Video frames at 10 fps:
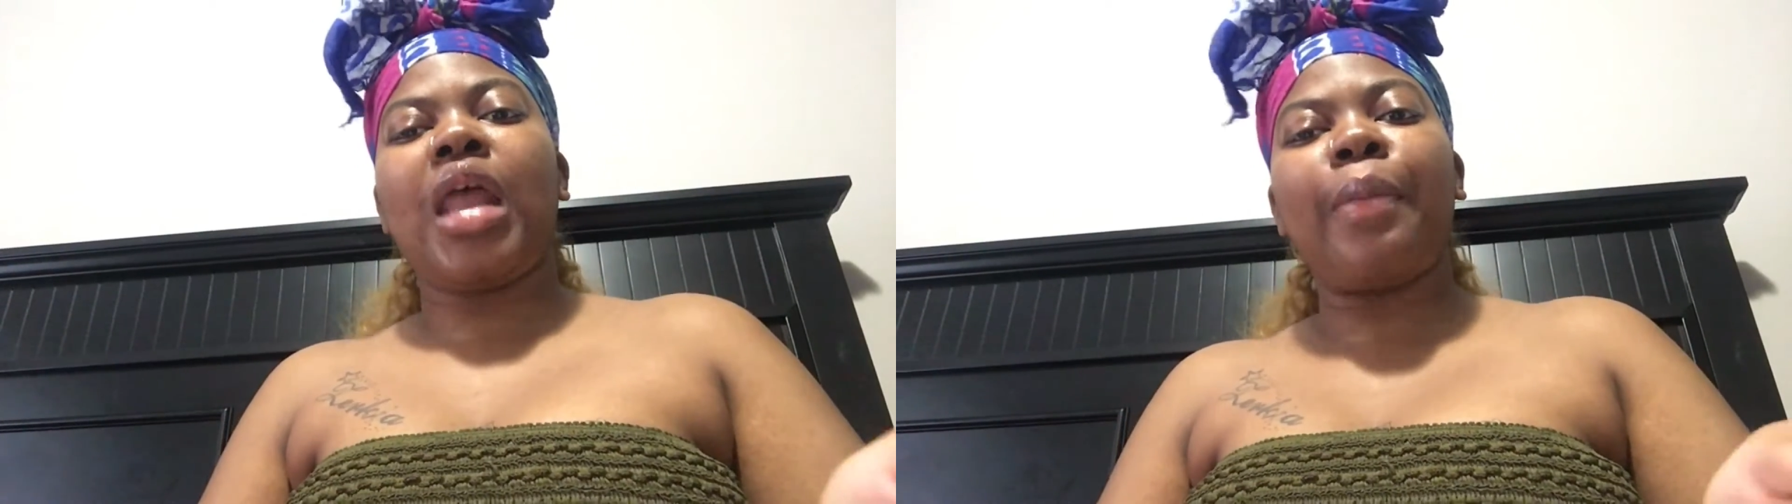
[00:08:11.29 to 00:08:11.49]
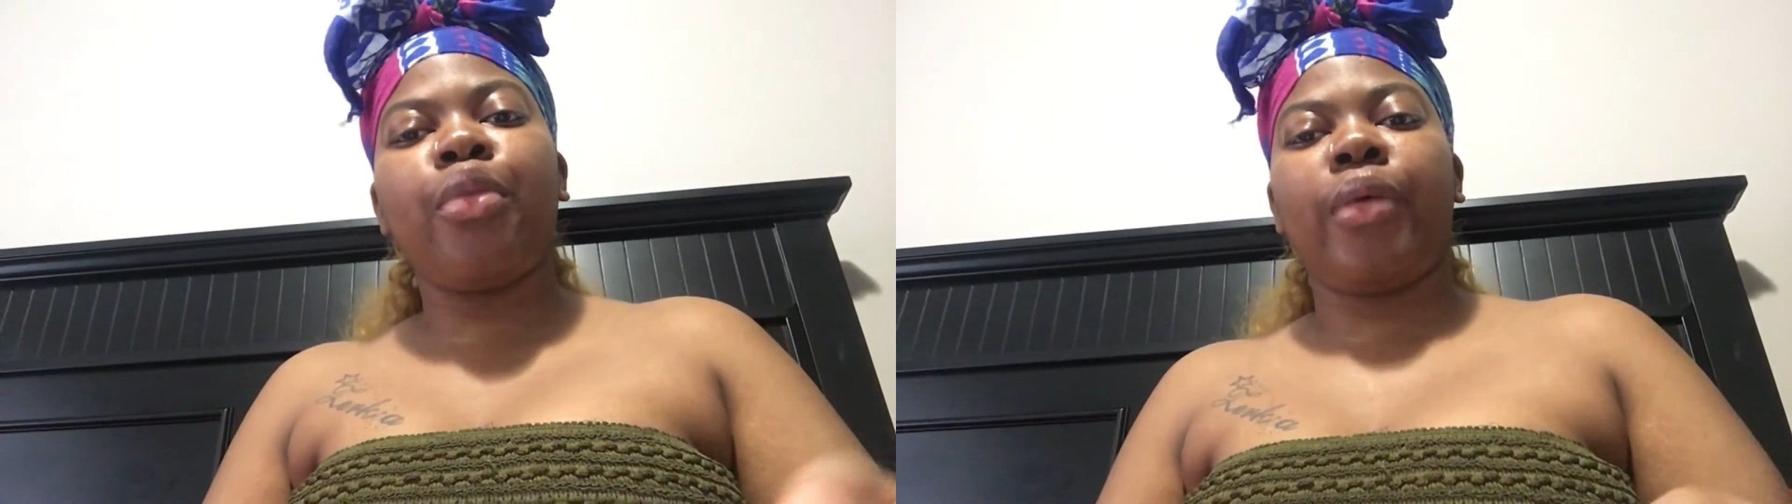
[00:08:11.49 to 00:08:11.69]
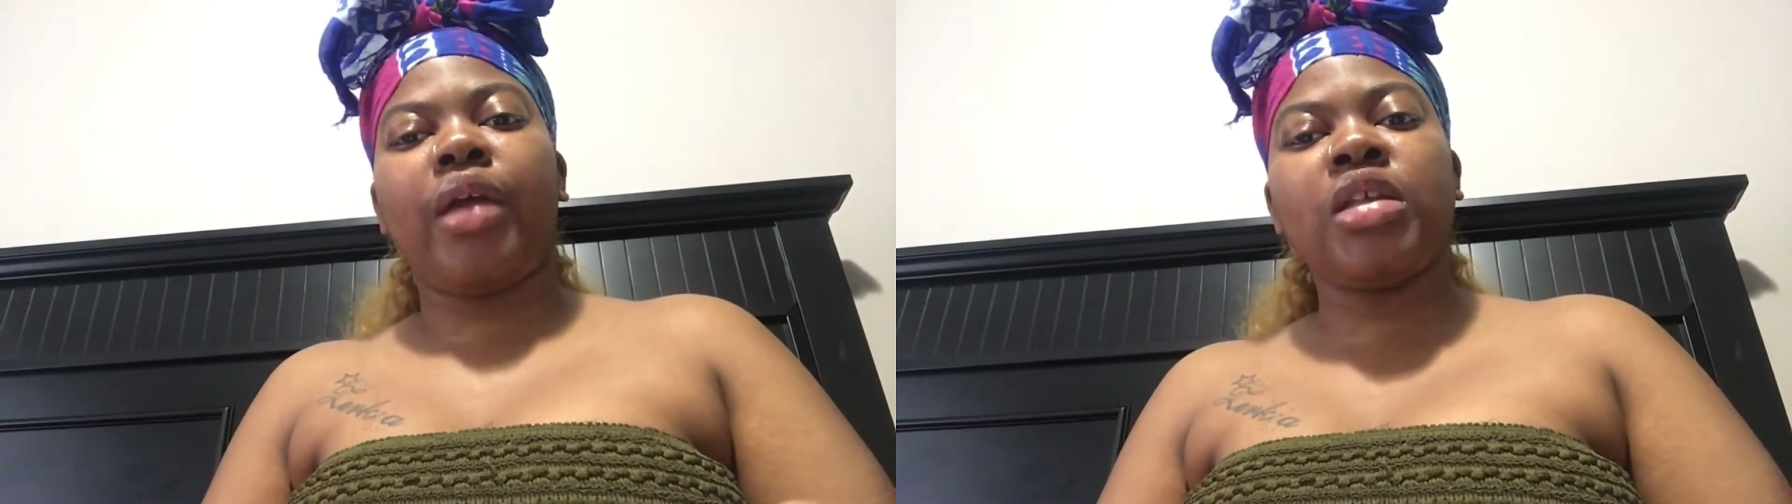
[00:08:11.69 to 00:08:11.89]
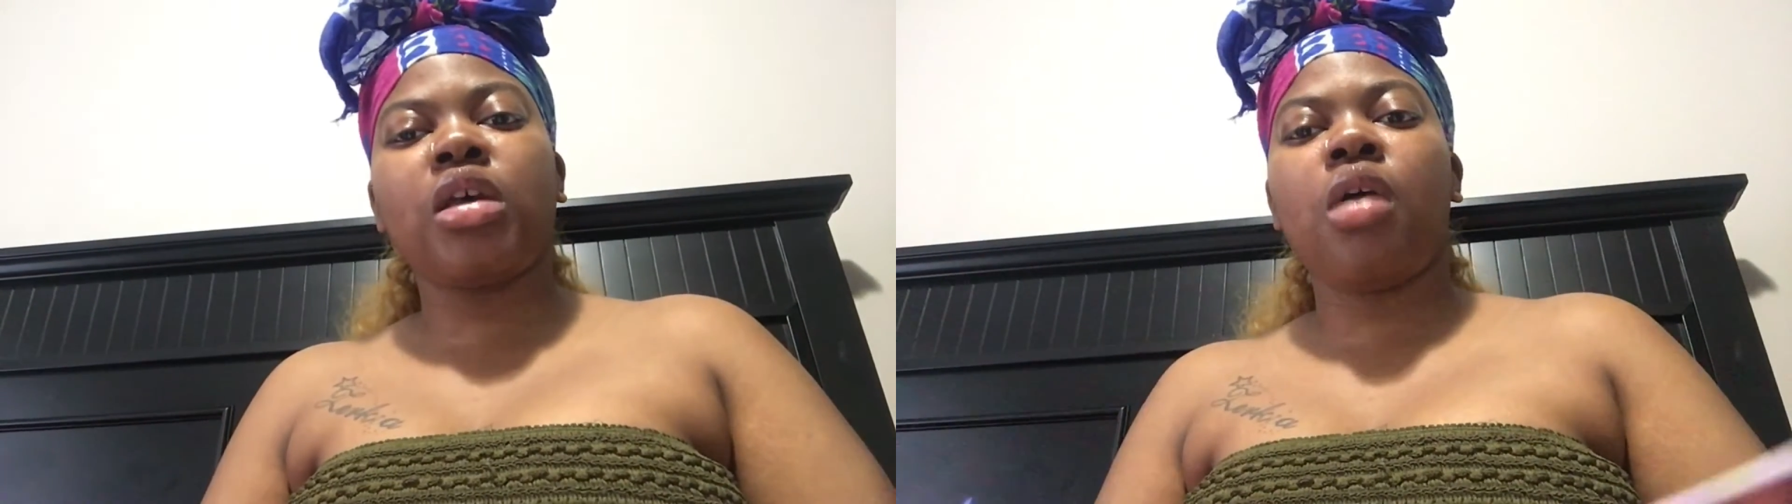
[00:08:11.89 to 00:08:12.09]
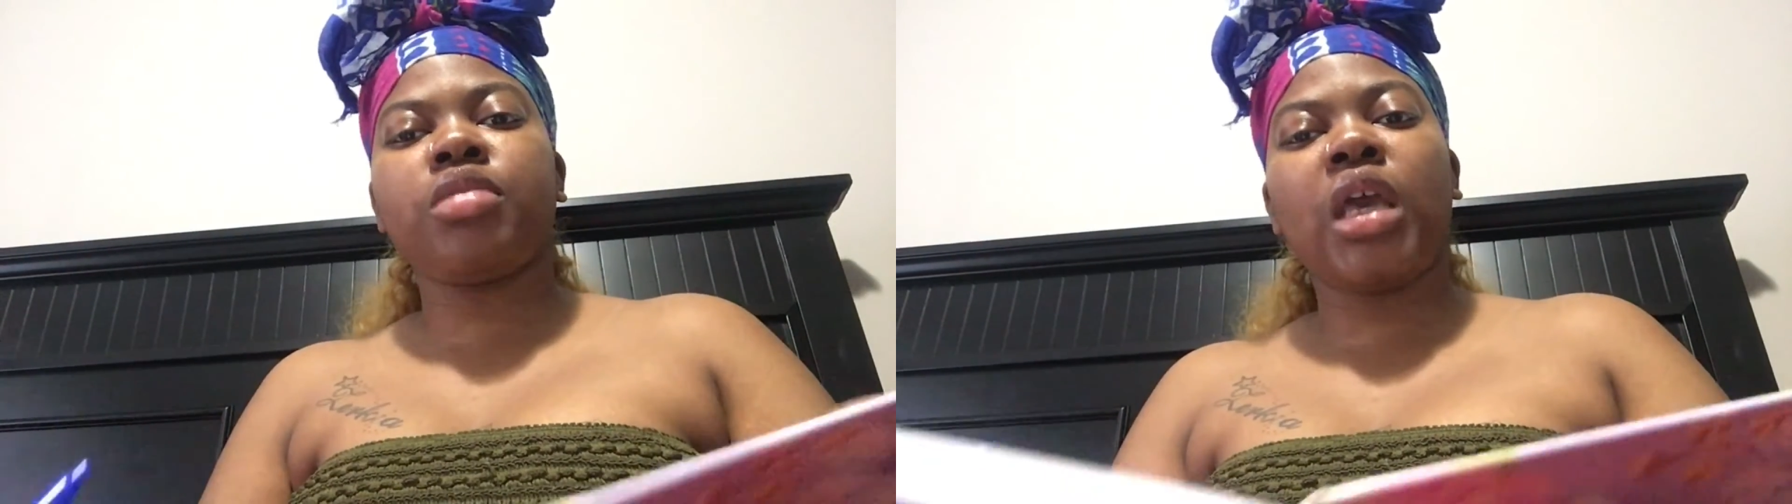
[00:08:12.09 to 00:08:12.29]
of
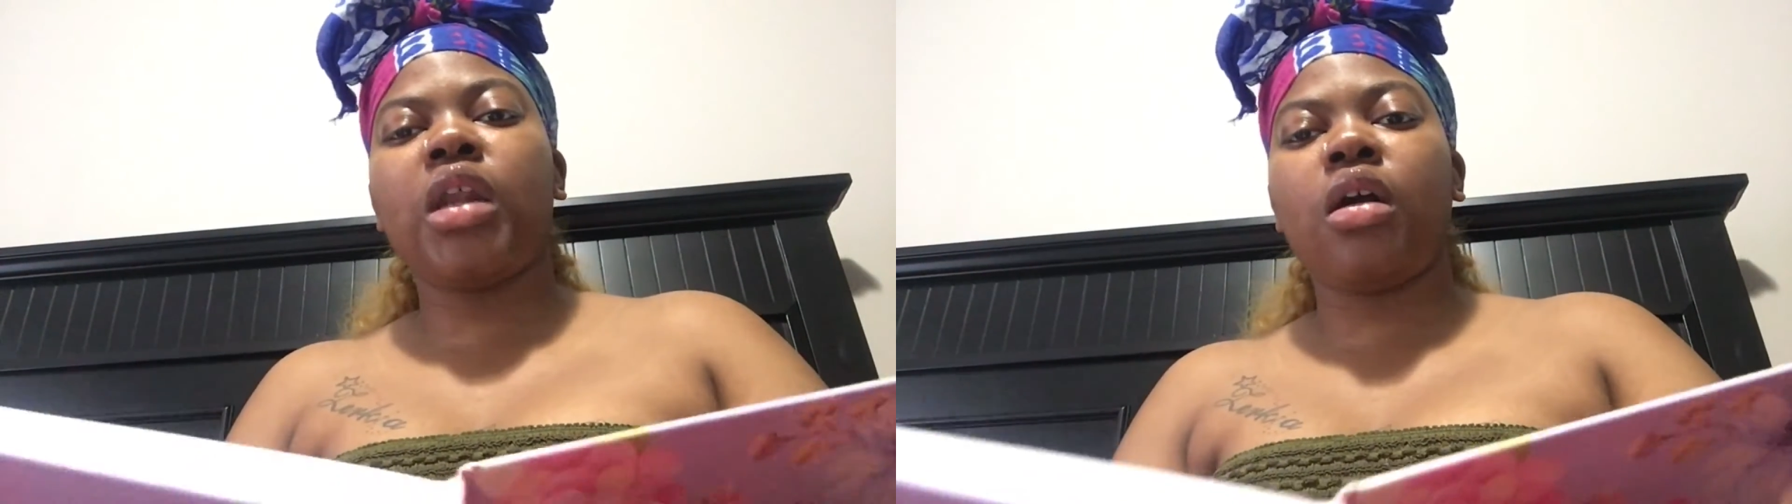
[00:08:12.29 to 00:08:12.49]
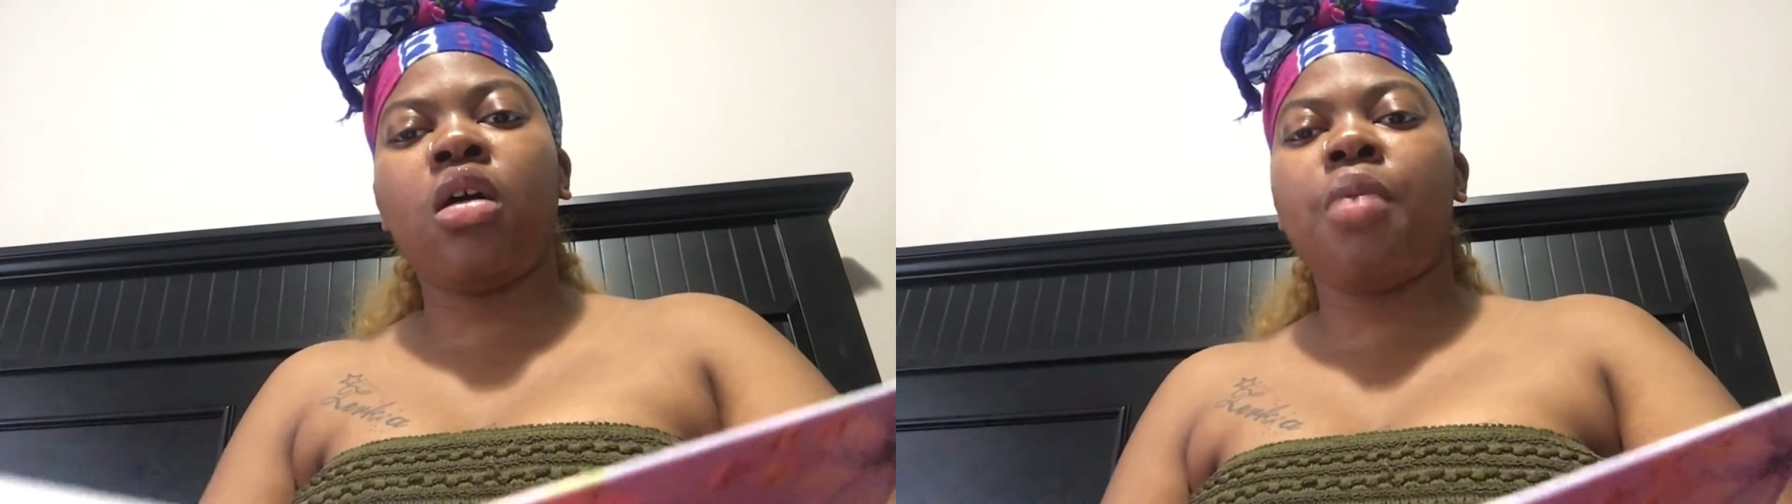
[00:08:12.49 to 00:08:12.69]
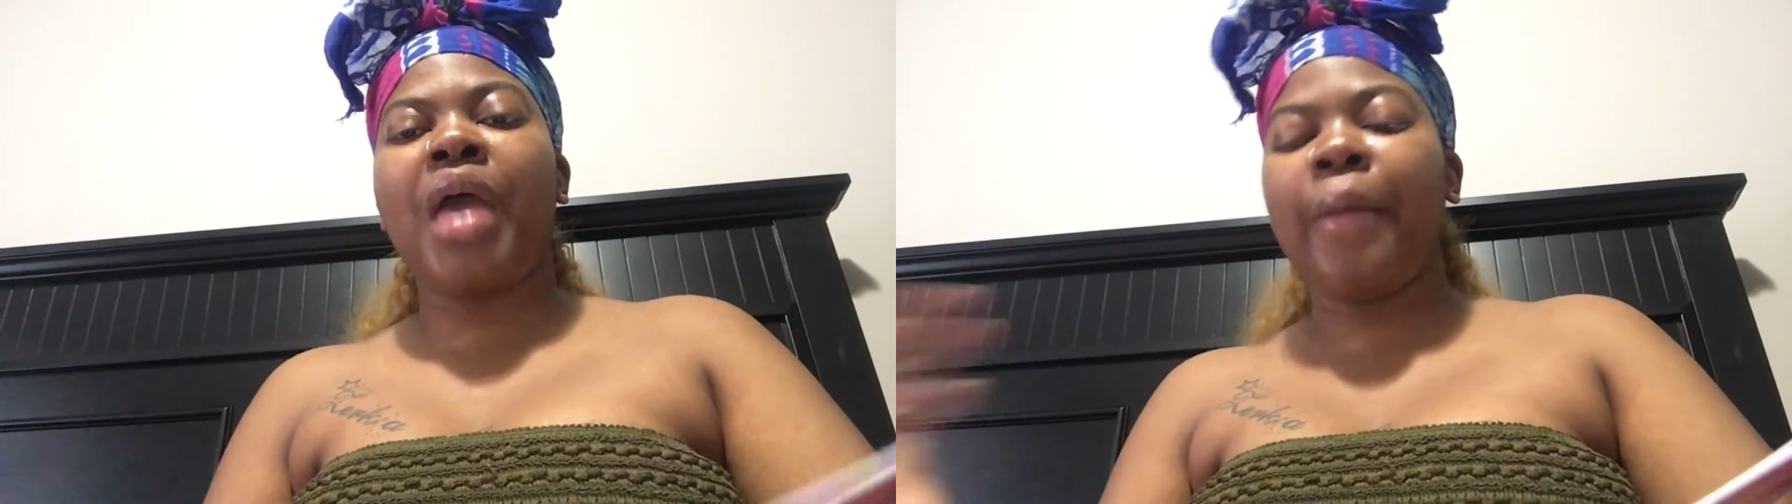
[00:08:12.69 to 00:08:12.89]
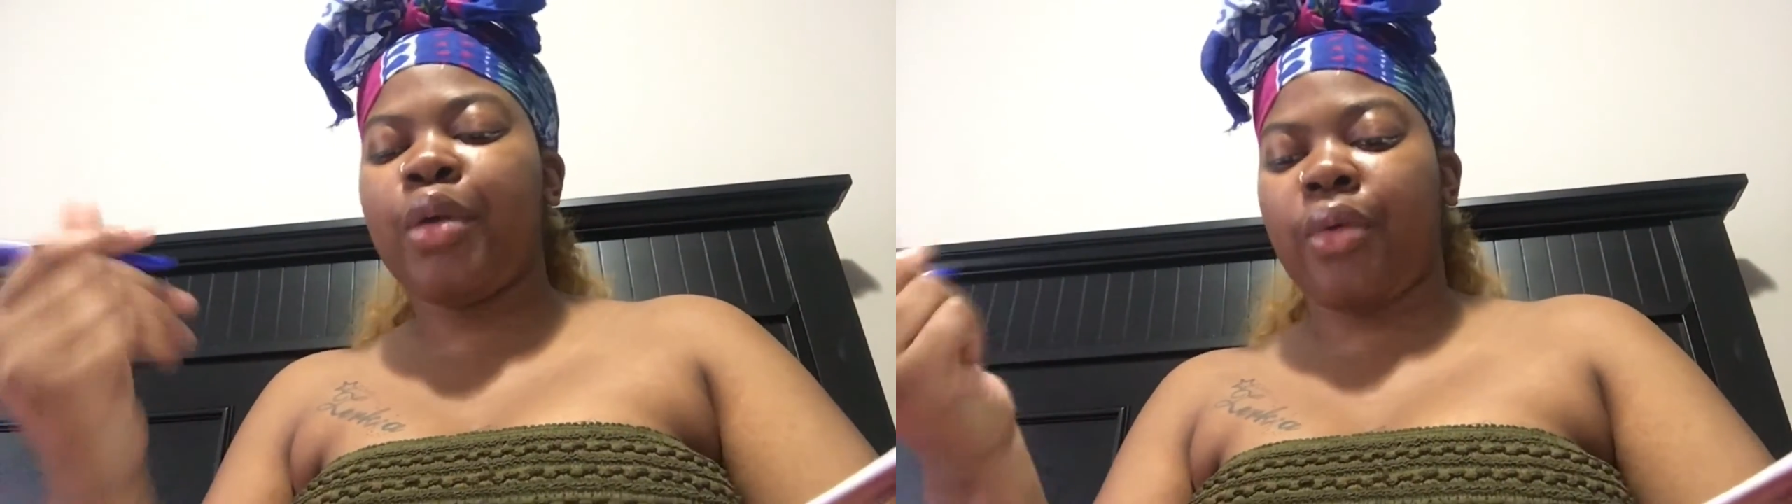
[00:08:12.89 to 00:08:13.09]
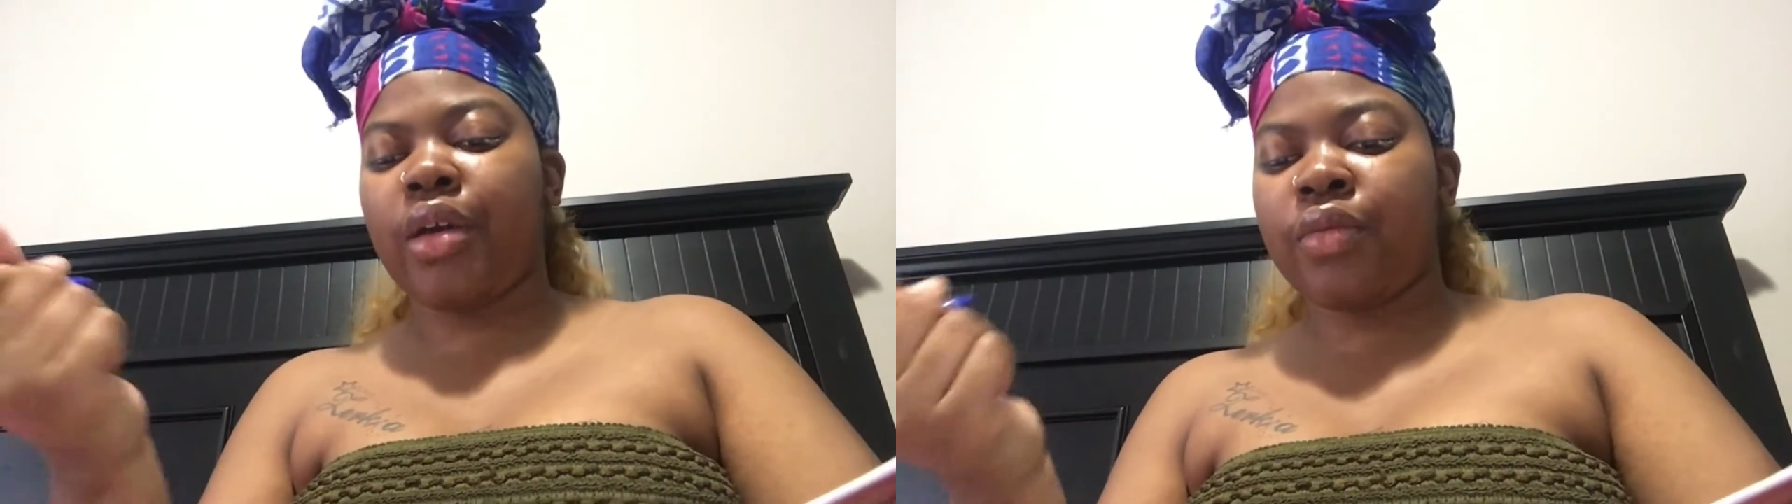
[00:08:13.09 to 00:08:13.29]

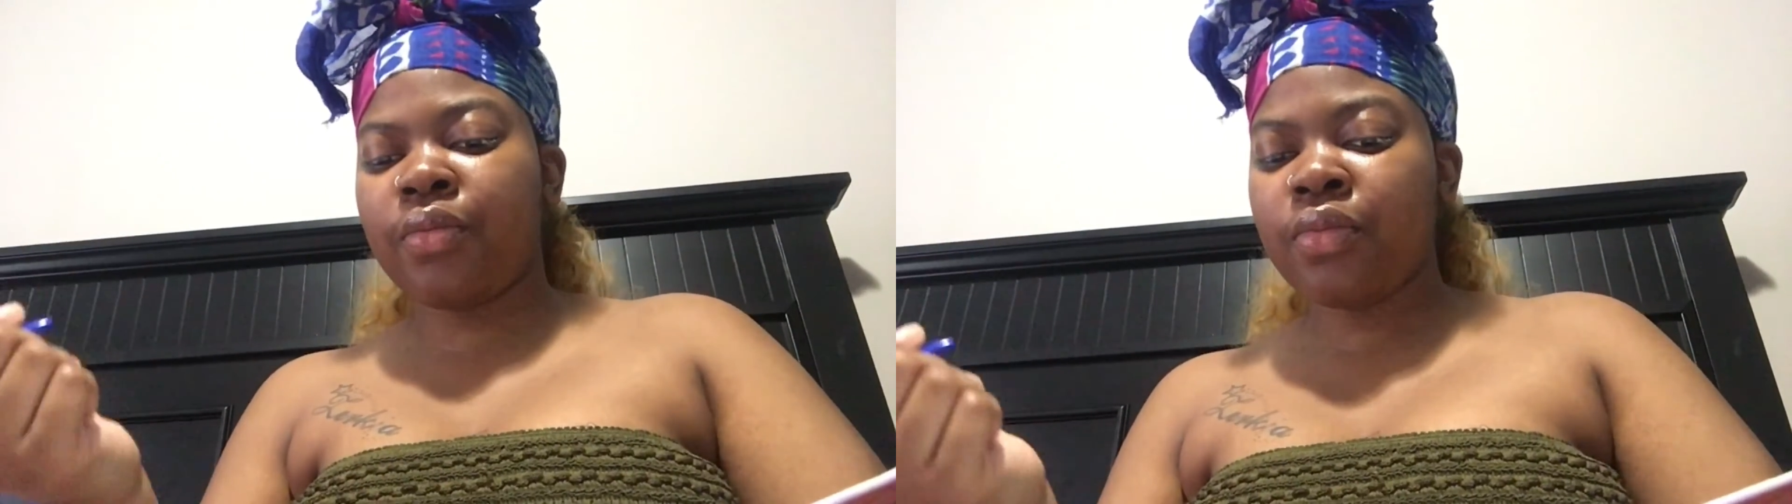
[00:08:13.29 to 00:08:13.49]
happy weight.